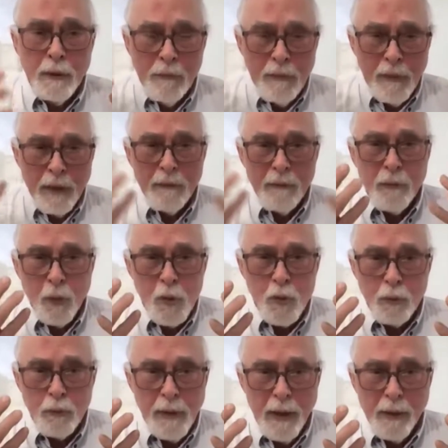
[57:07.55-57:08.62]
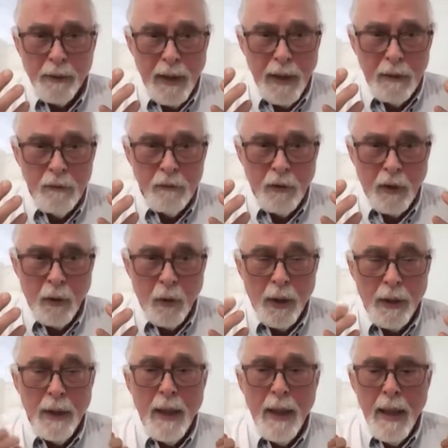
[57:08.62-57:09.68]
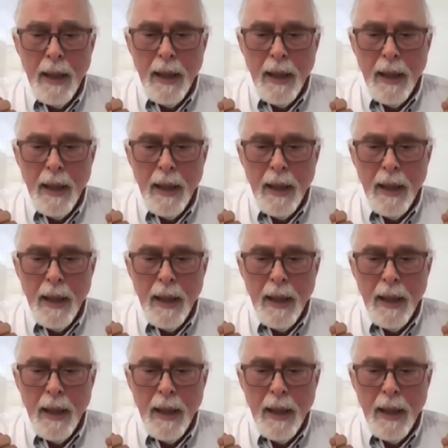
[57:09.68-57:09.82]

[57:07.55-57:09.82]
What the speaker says: if you've got a virtual reality headset on.